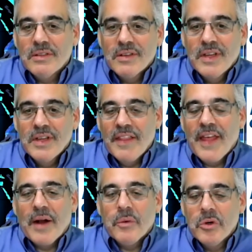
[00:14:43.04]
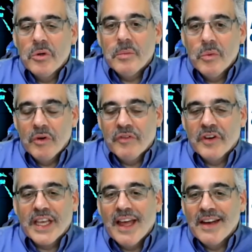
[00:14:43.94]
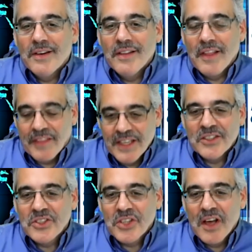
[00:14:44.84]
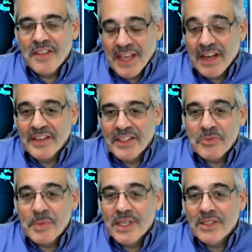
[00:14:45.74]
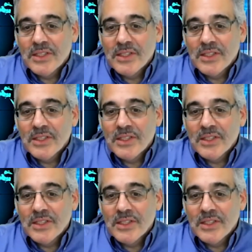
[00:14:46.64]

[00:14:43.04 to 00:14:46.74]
in that room will forget that they just saw the elevator speech.